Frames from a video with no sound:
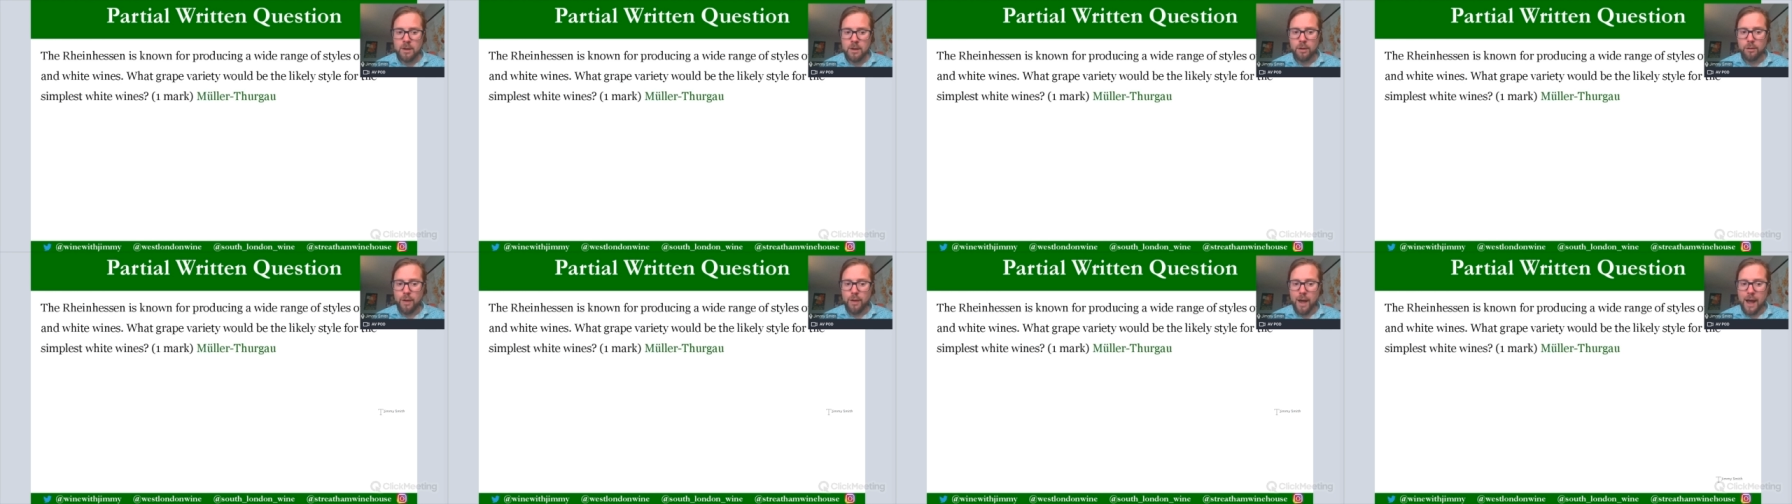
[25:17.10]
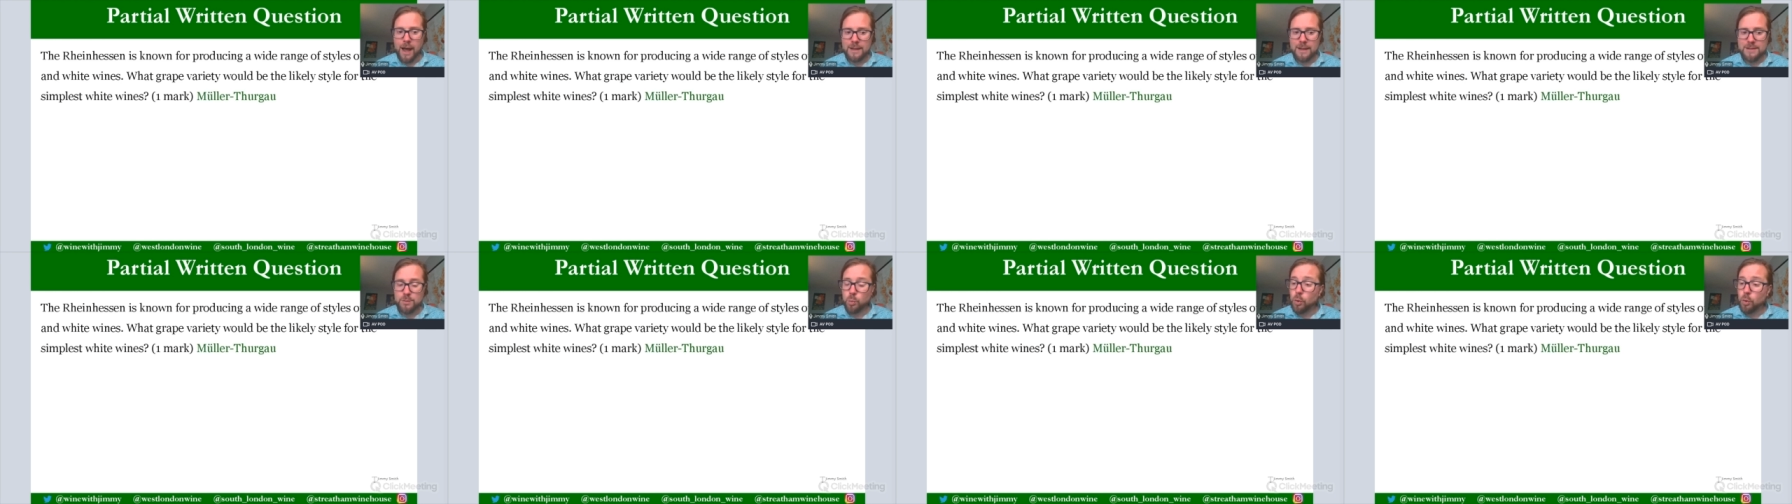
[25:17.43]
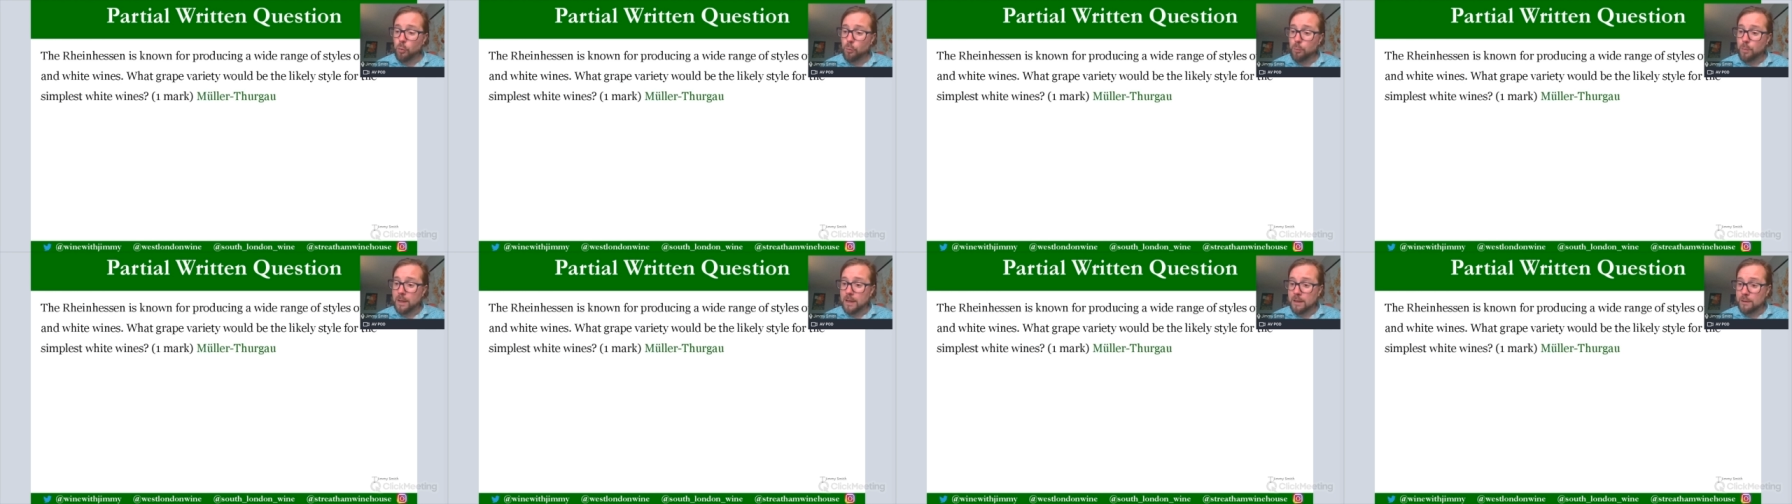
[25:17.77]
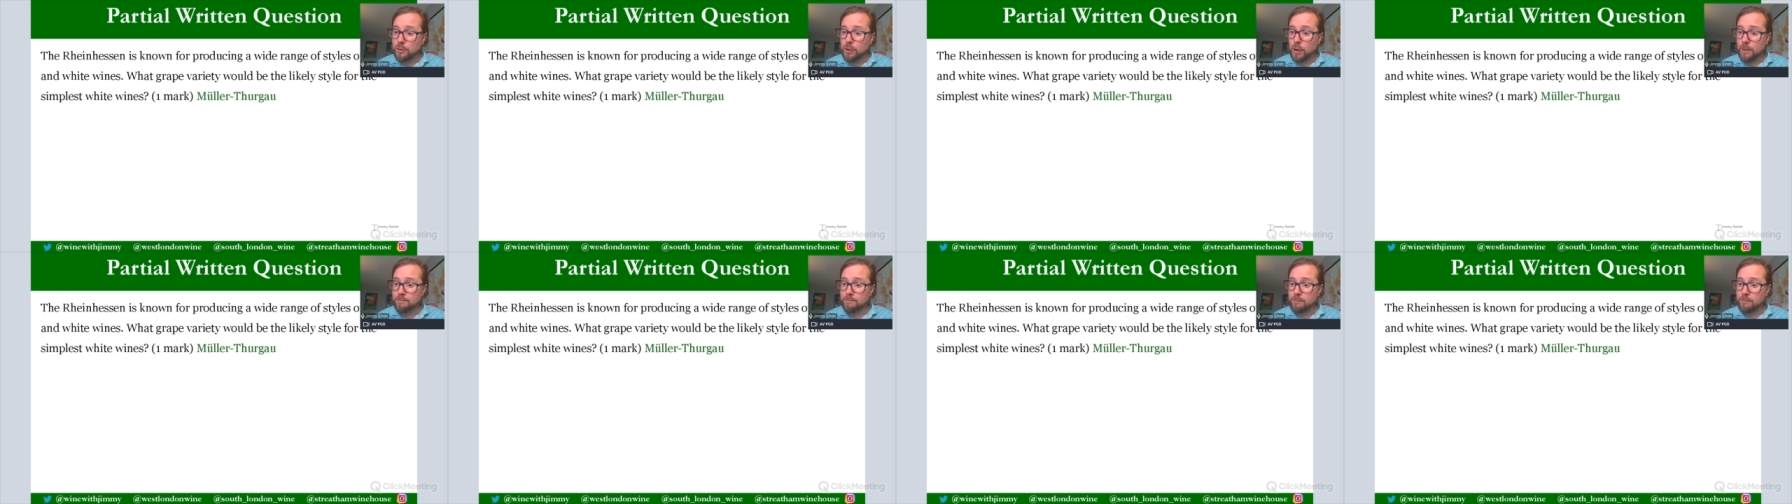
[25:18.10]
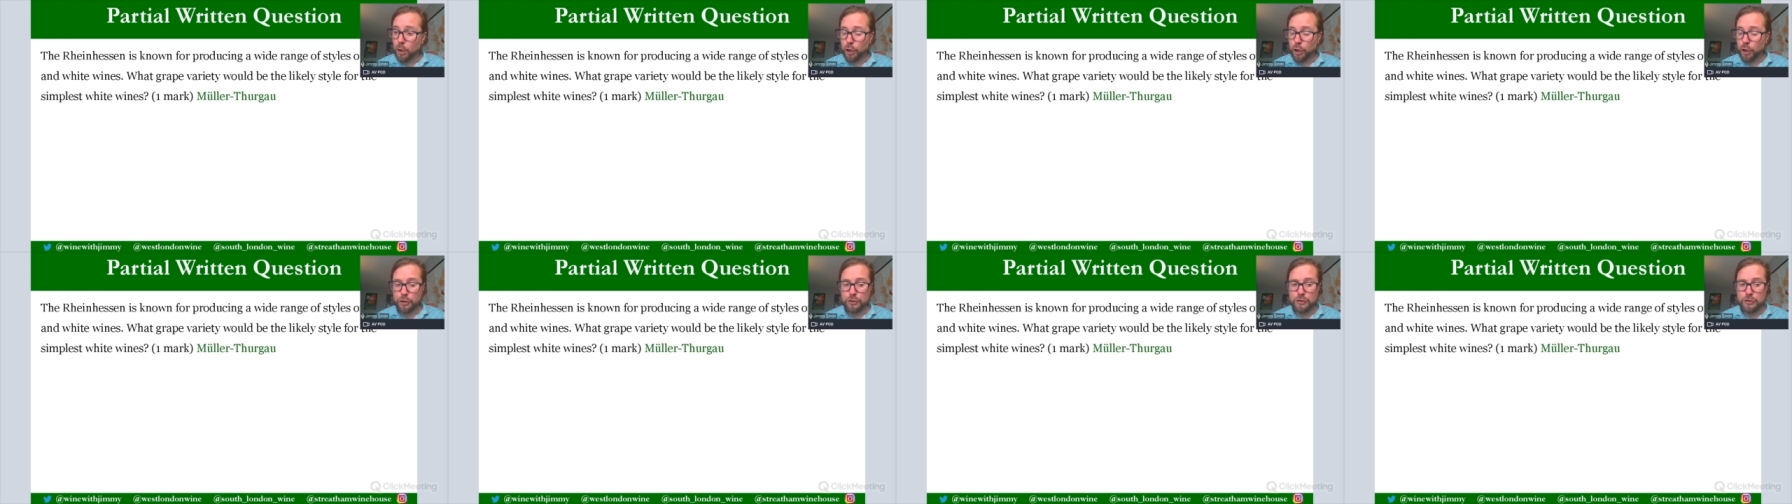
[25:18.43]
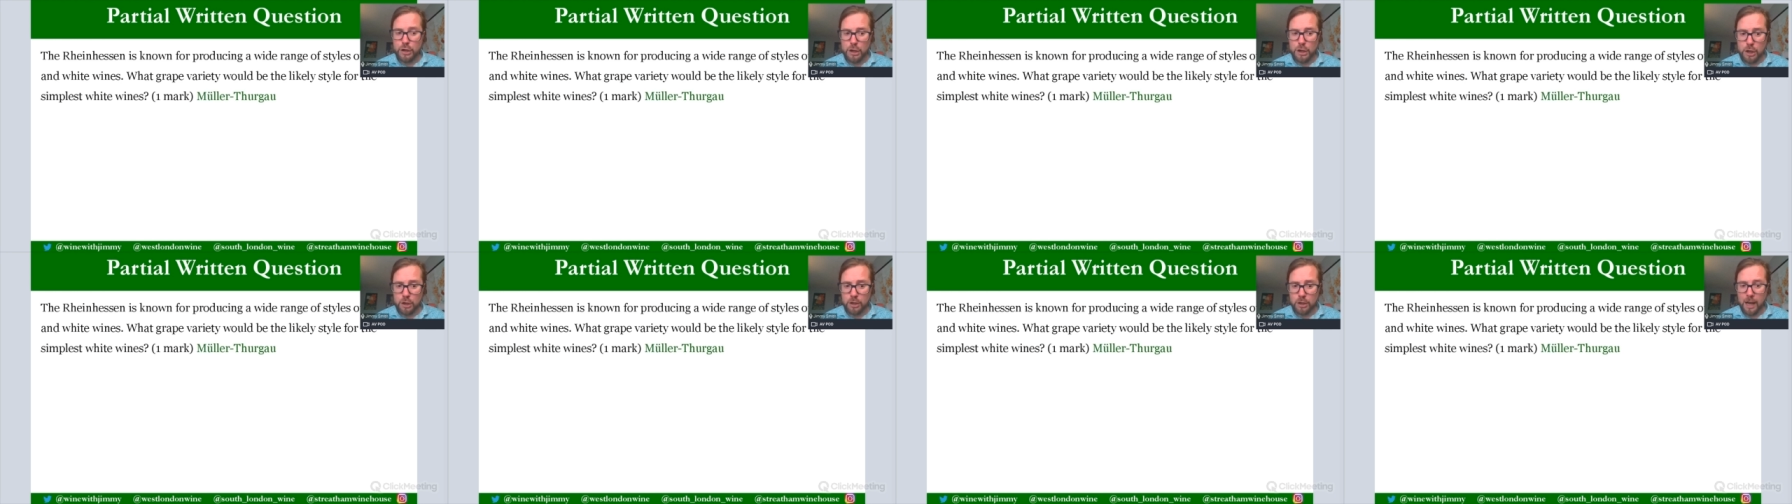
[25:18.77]
That will be the
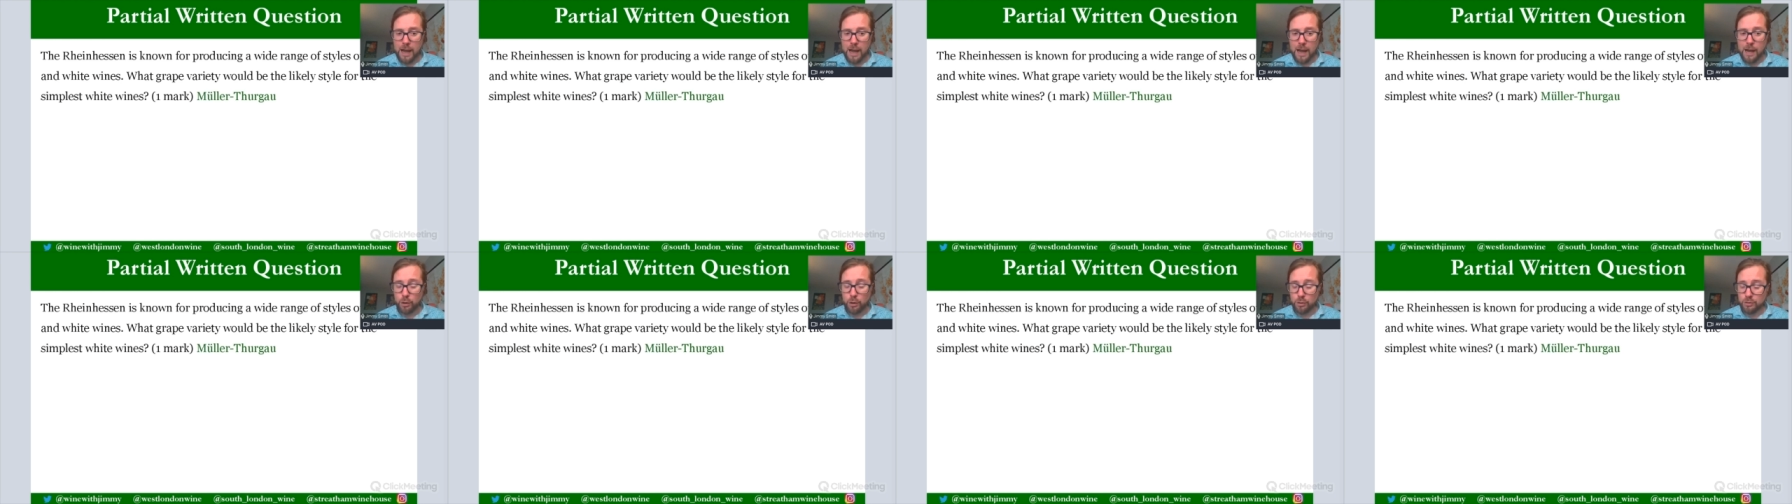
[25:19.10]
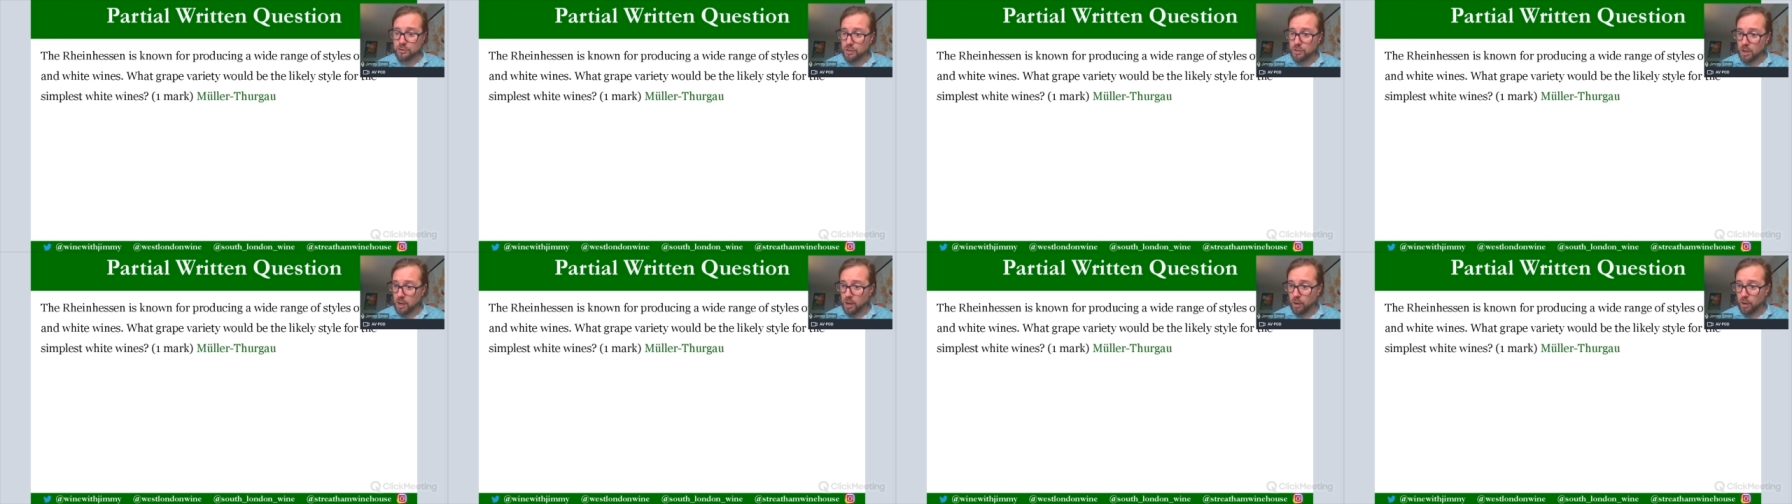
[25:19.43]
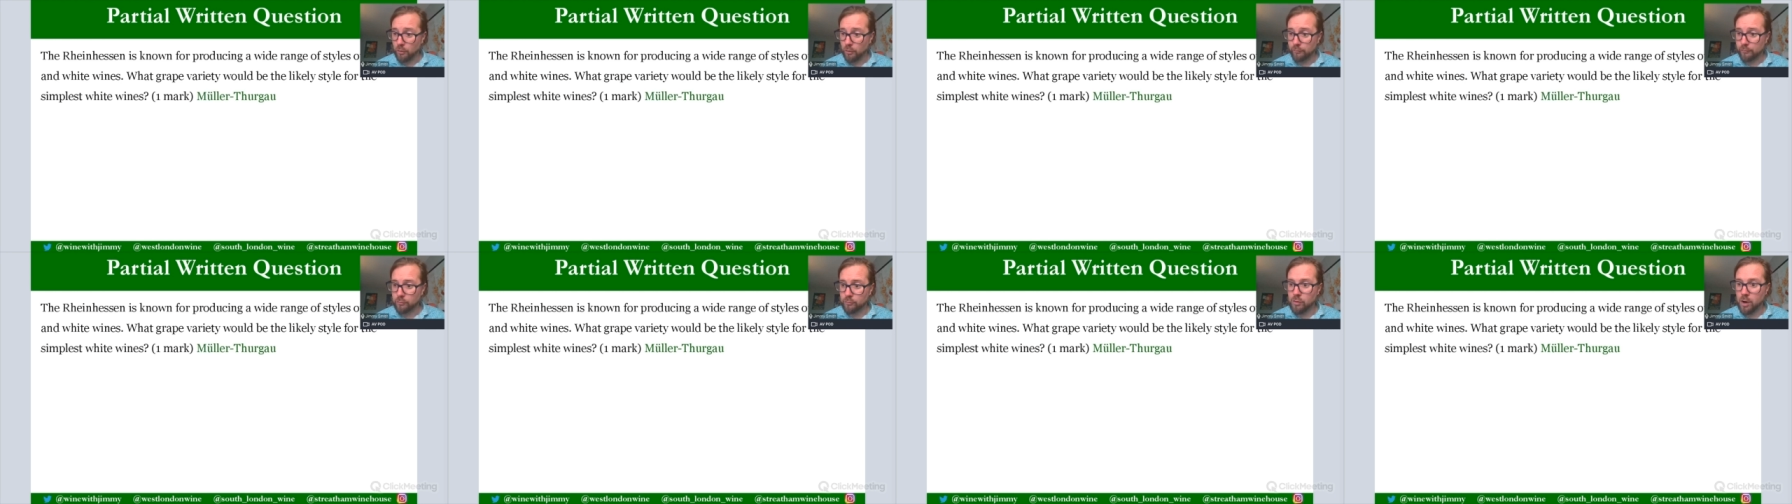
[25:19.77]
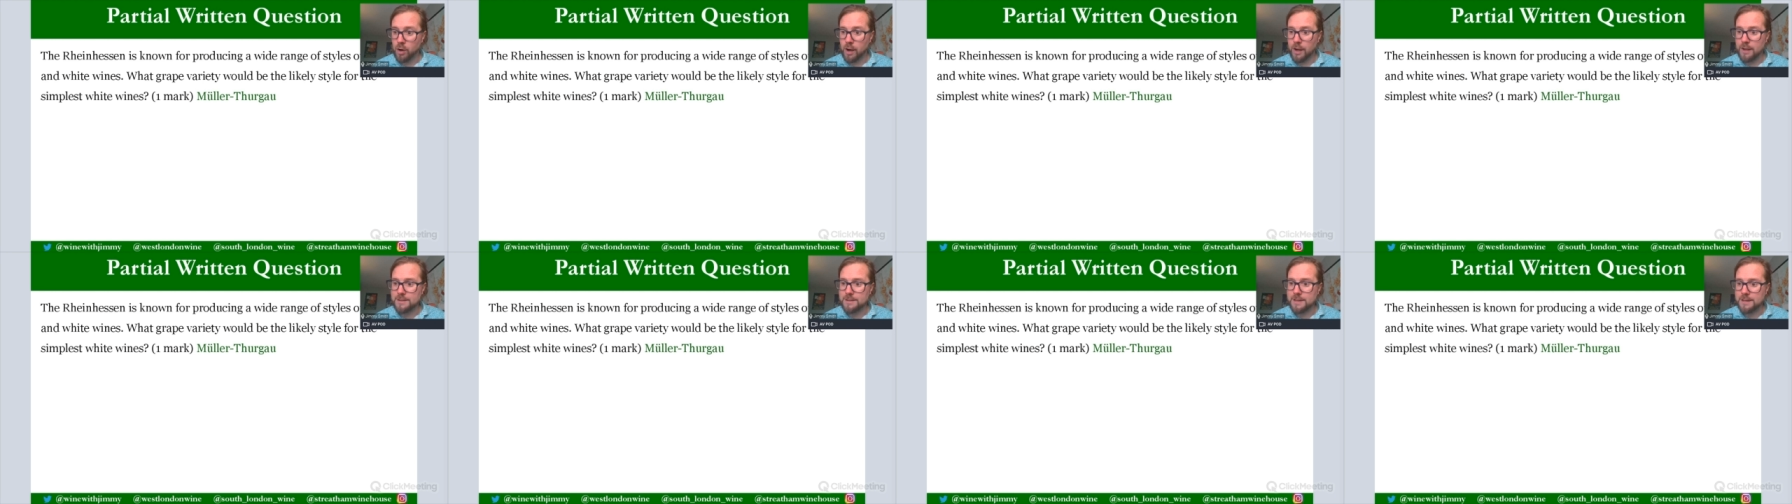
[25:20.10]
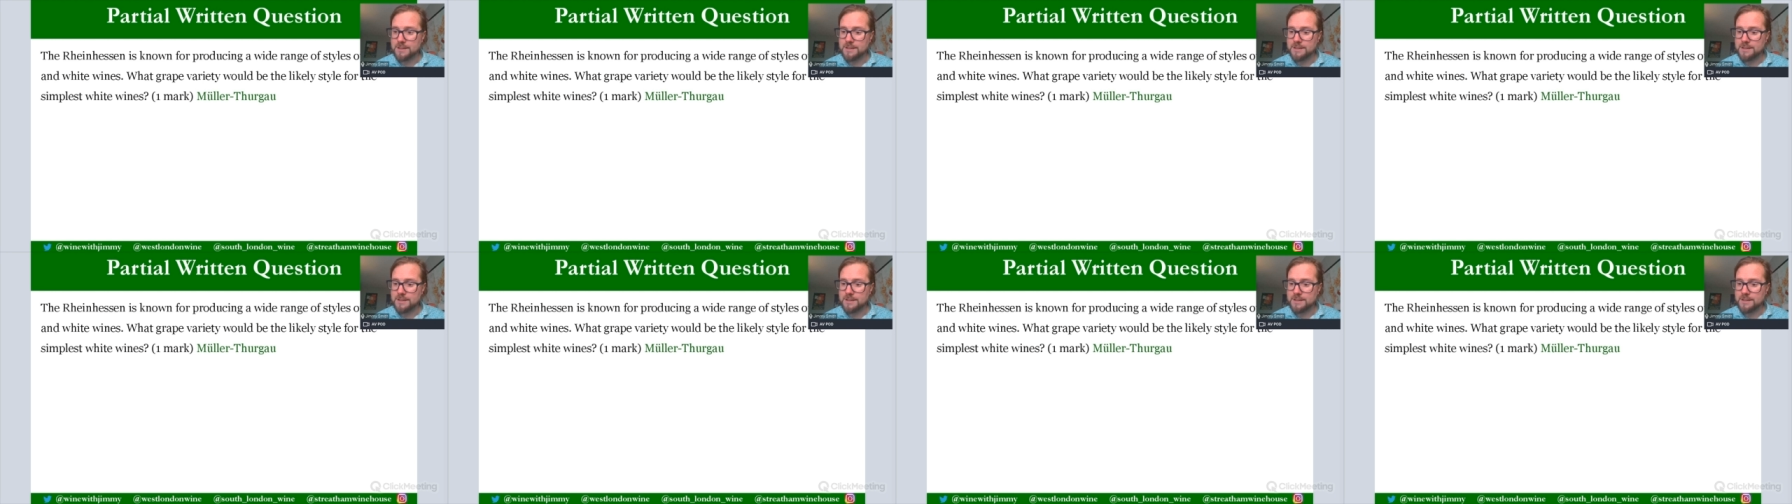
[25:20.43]
Müller-Thurgau style variety.